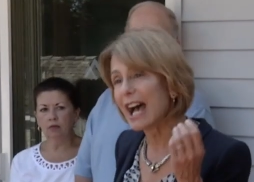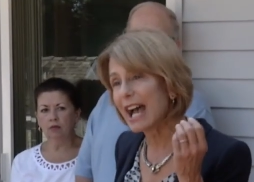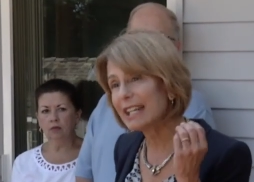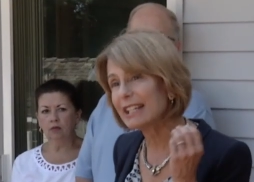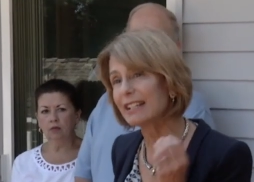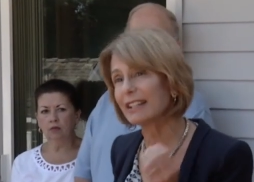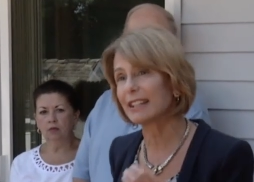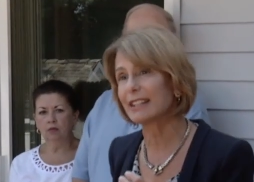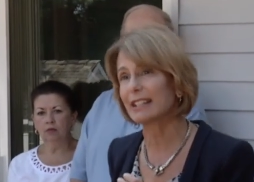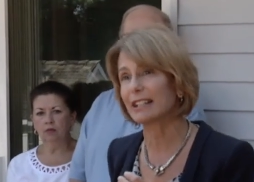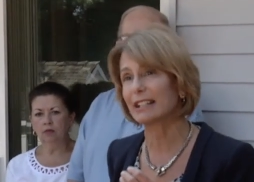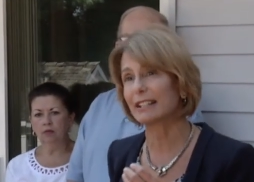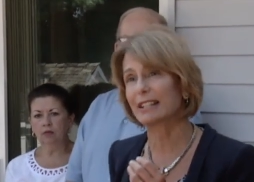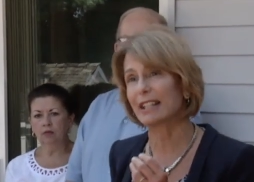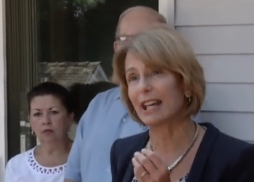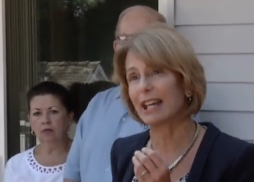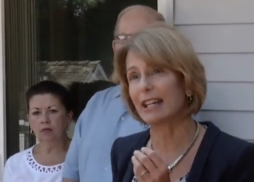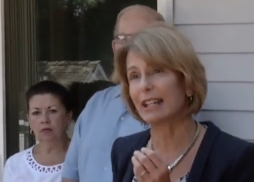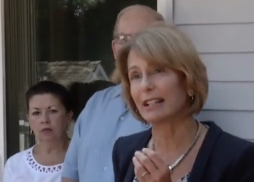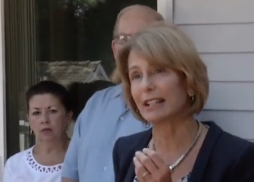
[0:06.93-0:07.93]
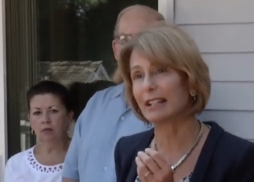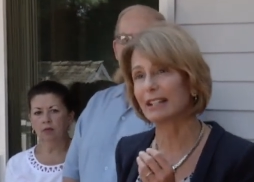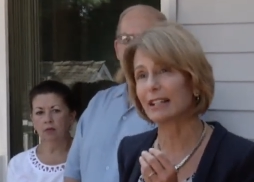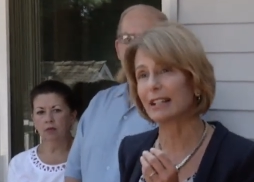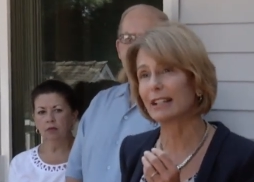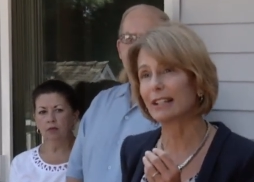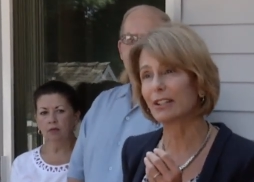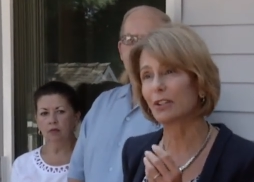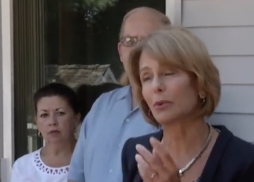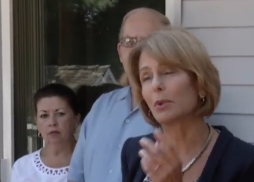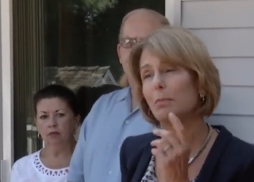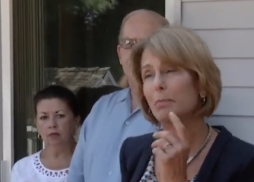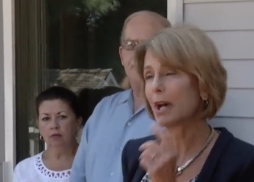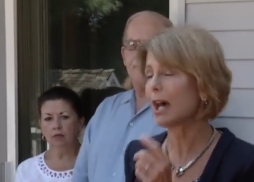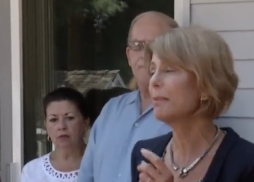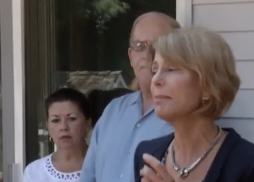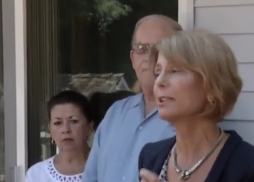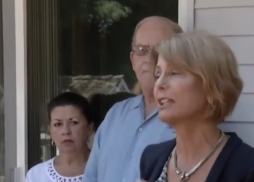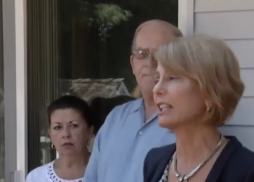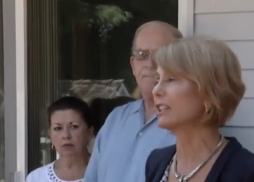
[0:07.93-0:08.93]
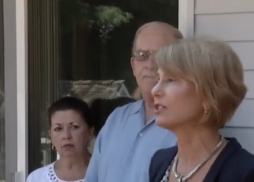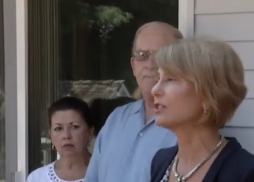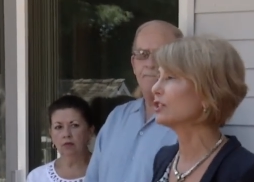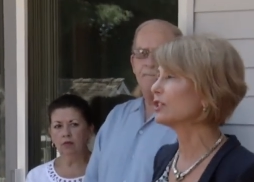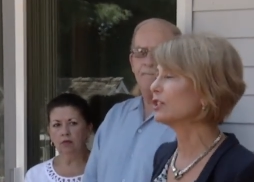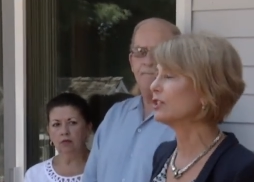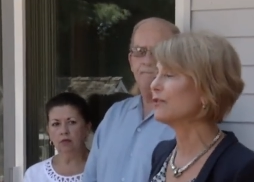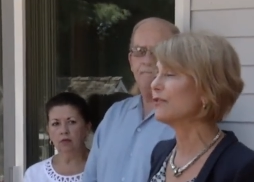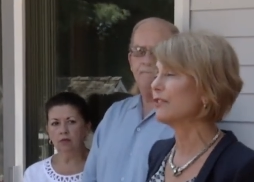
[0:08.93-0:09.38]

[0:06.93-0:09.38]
Speaker 1: I didn't think that the Republicans could